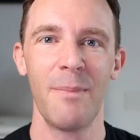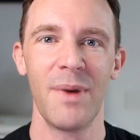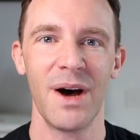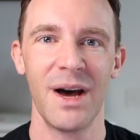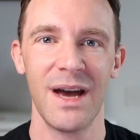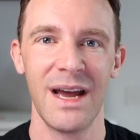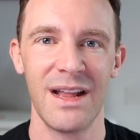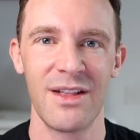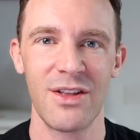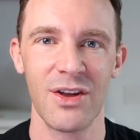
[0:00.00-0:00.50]

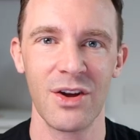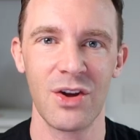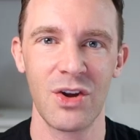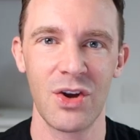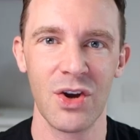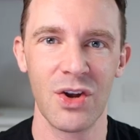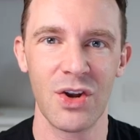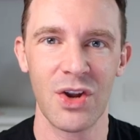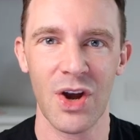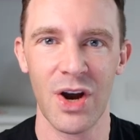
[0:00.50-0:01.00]
but it's a
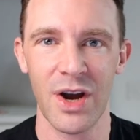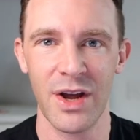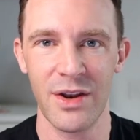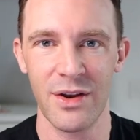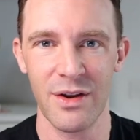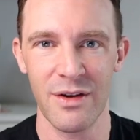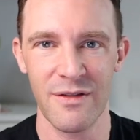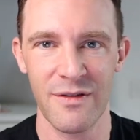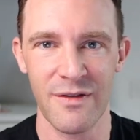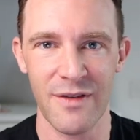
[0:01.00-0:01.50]
good
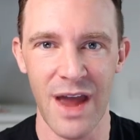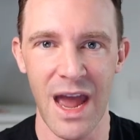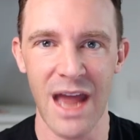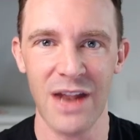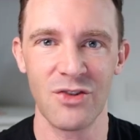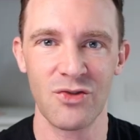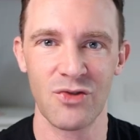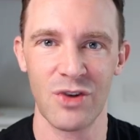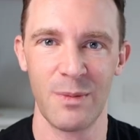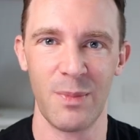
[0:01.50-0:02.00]
kind of
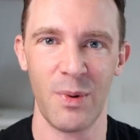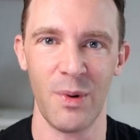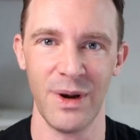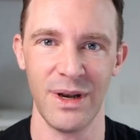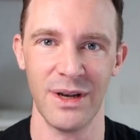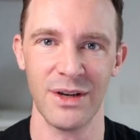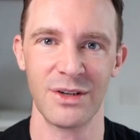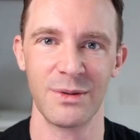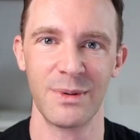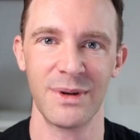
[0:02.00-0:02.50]
entry
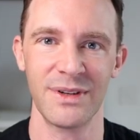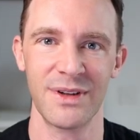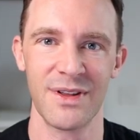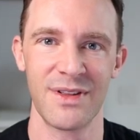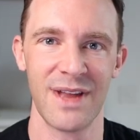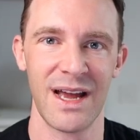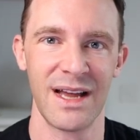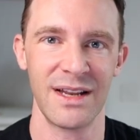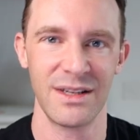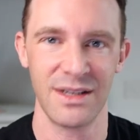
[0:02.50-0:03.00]
point to
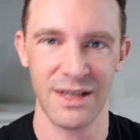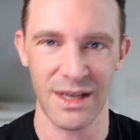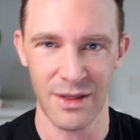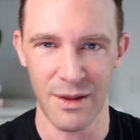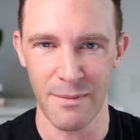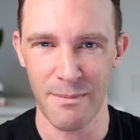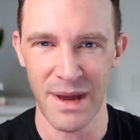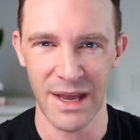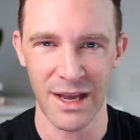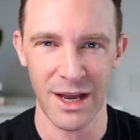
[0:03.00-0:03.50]
understanding
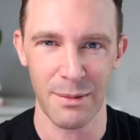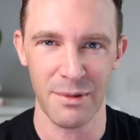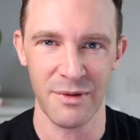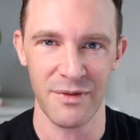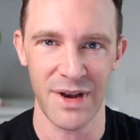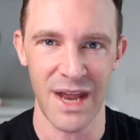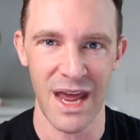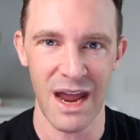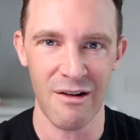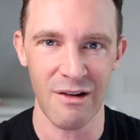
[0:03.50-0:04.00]
the makeup
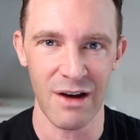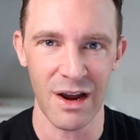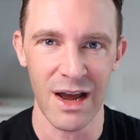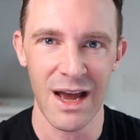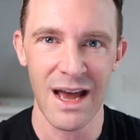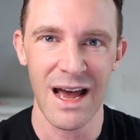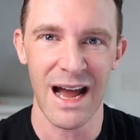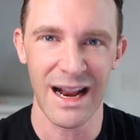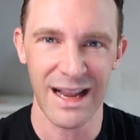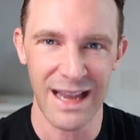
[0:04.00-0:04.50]
of an area
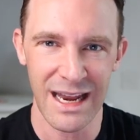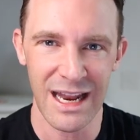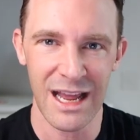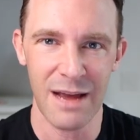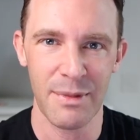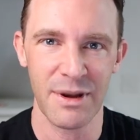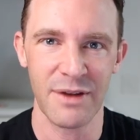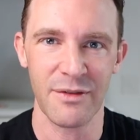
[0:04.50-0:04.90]
and getting a